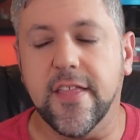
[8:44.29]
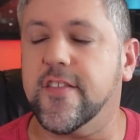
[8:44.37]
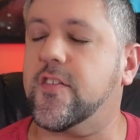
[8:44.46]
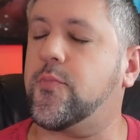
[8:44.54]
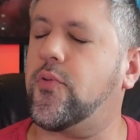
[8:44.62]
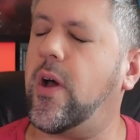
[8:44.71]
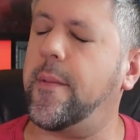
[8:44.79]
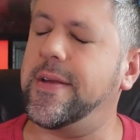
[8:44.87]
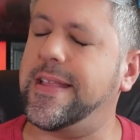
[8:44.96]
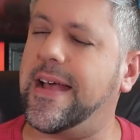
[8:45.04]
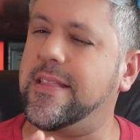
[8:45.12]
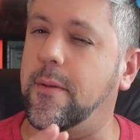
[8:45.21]
this is
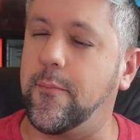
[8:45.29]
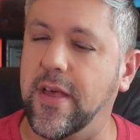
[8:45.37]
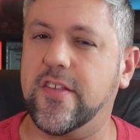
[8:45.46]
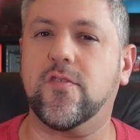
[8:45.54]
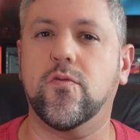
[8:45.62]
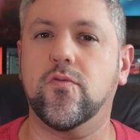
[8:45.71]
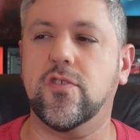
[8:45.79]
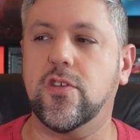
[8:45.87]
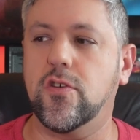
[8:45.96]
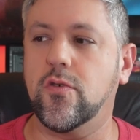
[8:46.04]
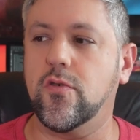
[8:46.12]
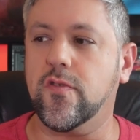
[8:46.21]
probably not the best tool to
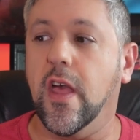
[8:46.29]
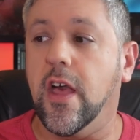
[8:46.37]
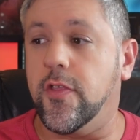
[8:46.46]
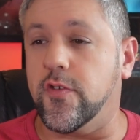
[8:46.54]
use.